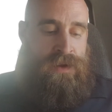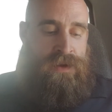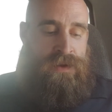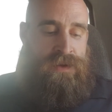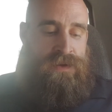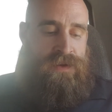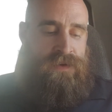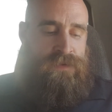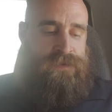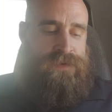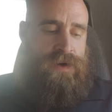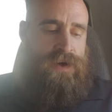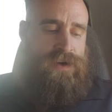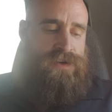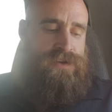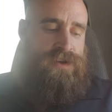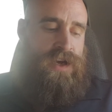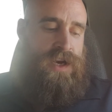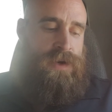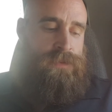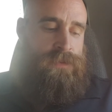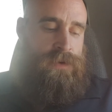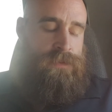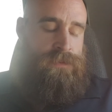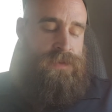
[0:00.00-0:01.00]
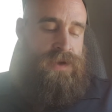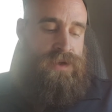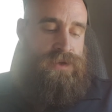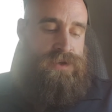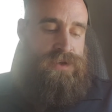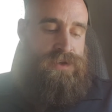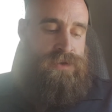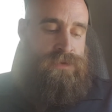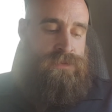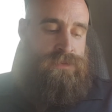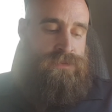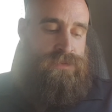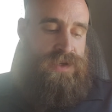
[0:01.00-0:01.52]
The first honorable
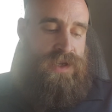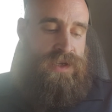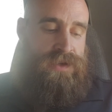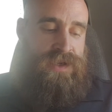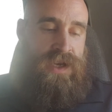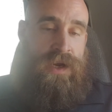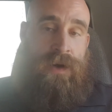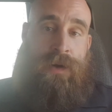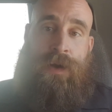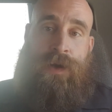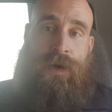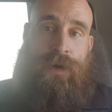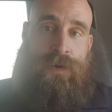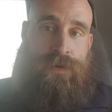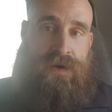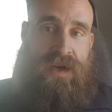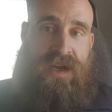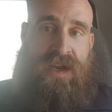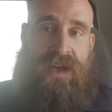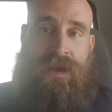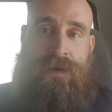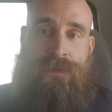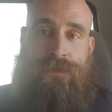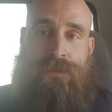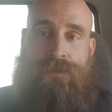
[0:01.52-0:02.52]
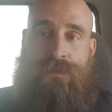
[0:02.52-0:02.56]
mention is Eric Gray.